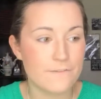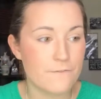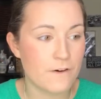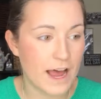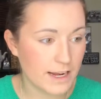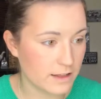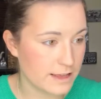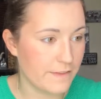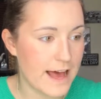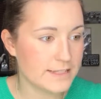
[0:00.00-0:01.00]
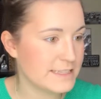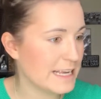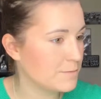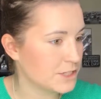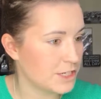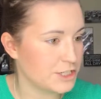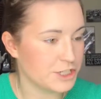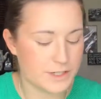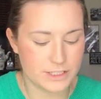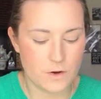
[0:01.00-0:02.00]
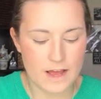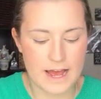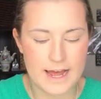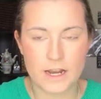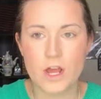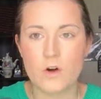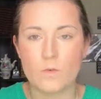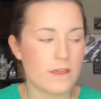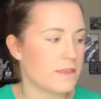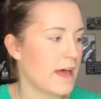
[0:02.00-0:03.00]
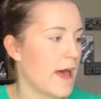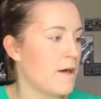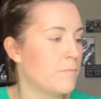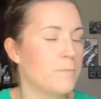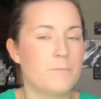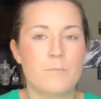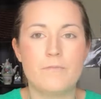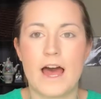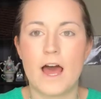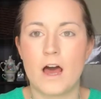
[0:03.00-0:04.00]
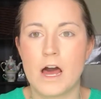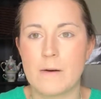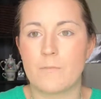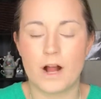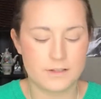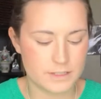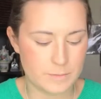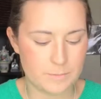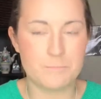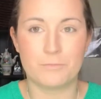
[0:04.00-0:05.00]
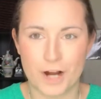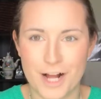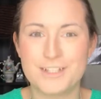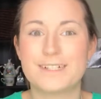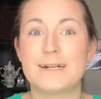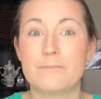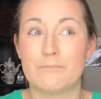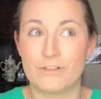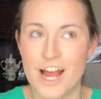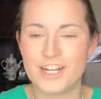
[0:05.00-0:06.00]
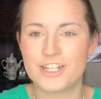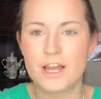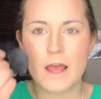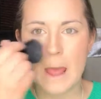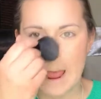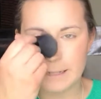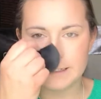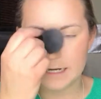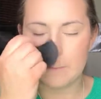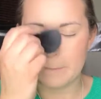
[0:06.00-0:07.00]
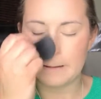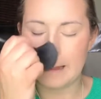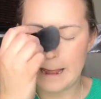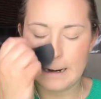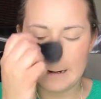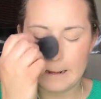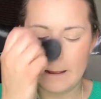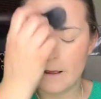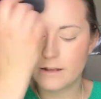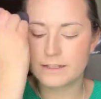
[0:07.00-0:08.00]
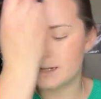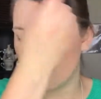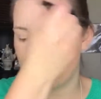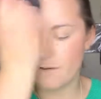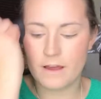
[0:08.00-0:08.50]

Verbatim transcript: finally, the last thing I'm just gonna do is go ahead with that, that um, bronzer, bronzer brush and just kind of blend stuff